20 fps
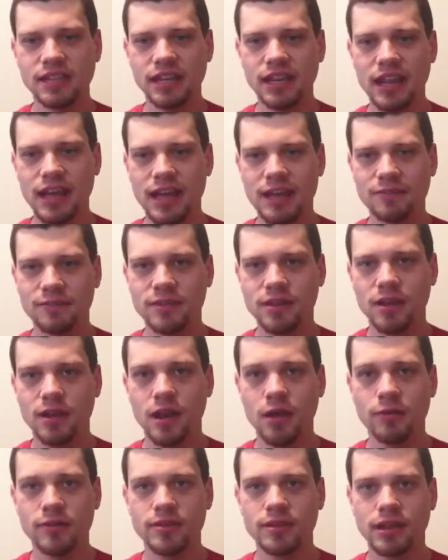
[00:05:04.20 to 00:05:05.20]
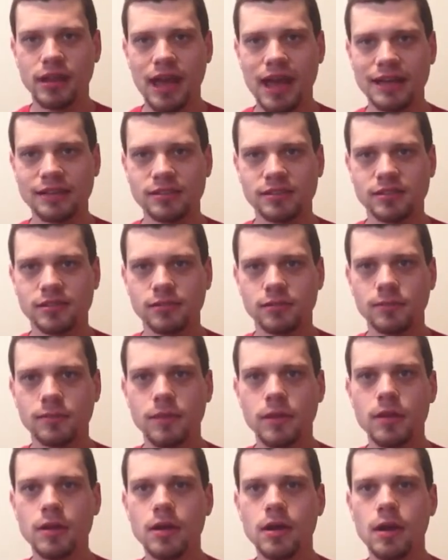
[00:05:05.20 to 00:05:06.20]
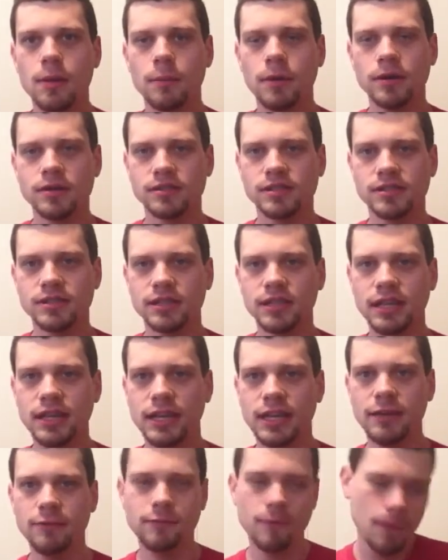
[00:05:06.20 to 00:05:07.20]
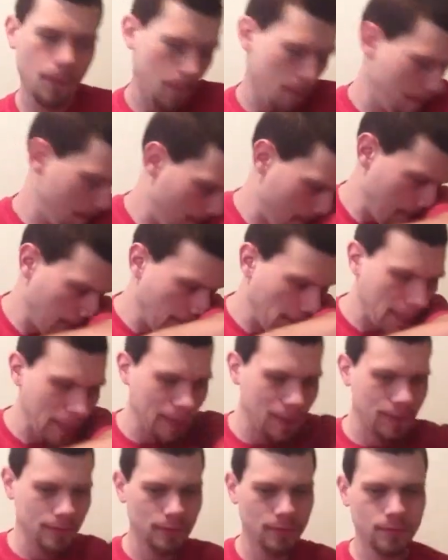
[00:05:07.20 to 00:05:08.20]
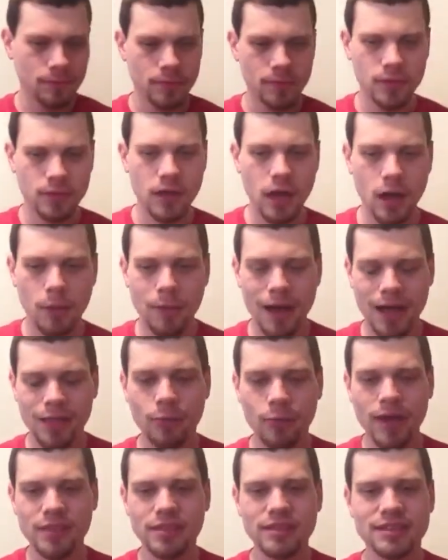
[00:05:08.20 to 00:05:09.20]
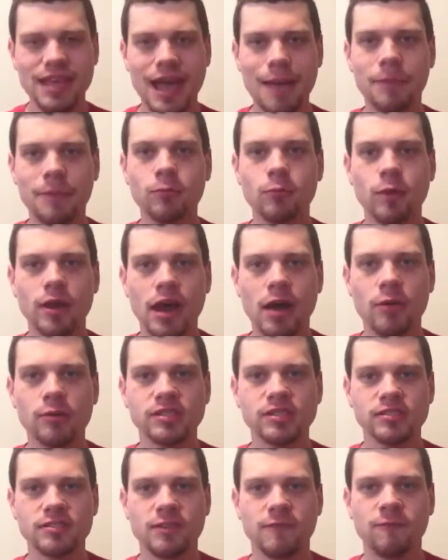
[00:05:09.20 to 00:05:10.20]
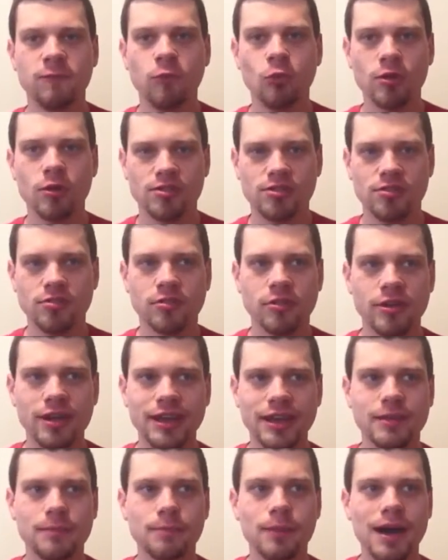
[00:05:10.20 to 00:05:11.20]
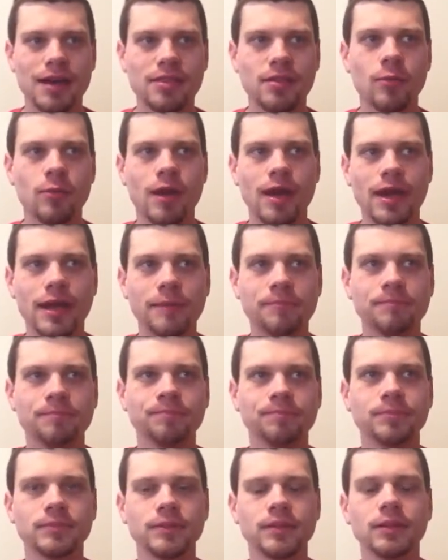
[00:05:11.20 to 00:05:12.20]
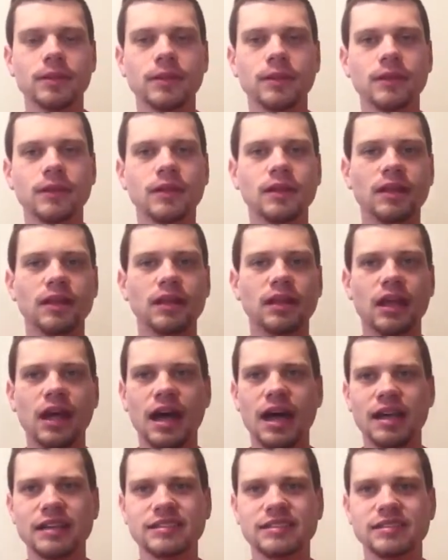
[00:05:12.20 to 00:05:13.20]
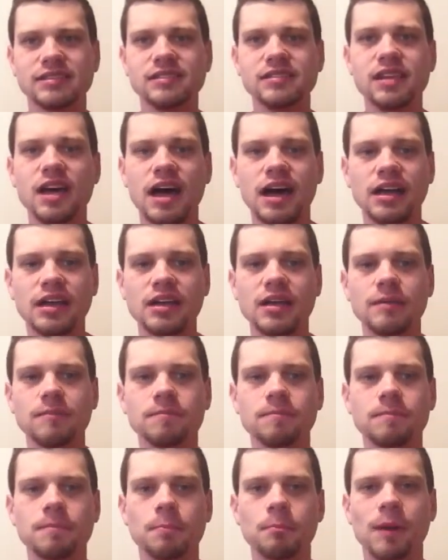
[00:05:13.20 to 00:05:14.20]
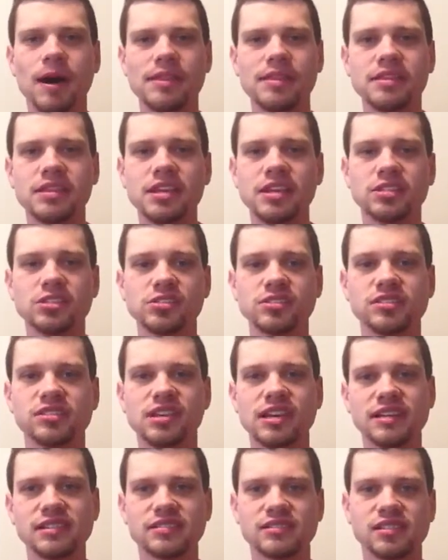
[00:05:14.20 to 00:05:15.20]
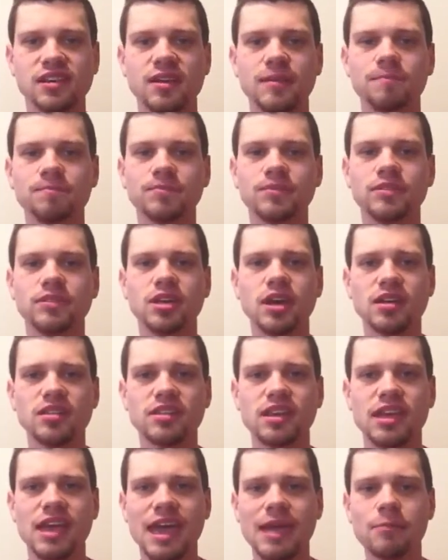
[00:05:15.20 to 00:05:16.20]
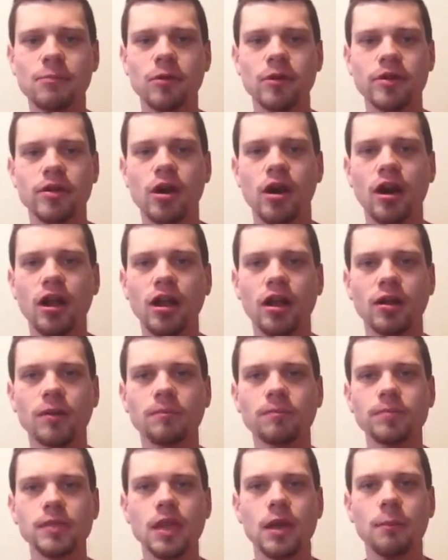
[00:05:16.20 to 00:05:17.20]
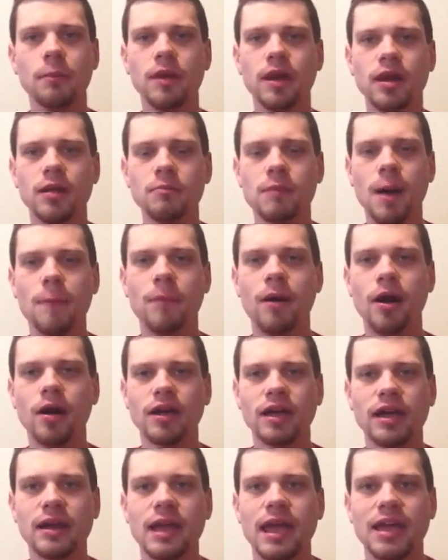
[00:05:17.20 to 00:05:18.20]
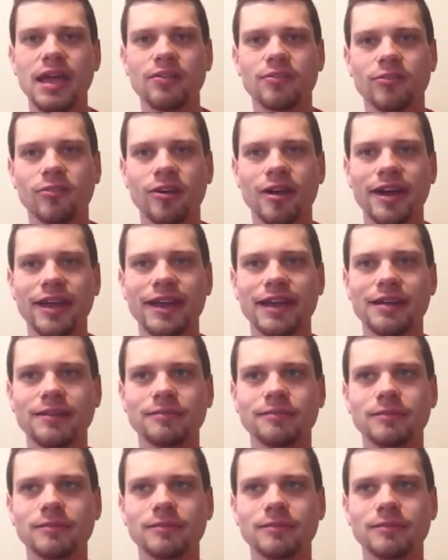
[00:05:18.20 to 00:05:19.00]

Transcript: left, I was the last person to leave. Oh, by the way, this happened when I was in the 4th grade, by the way. I snuck by the teacher's desk, took the Game Boy Color, put it in my pocket, and ran.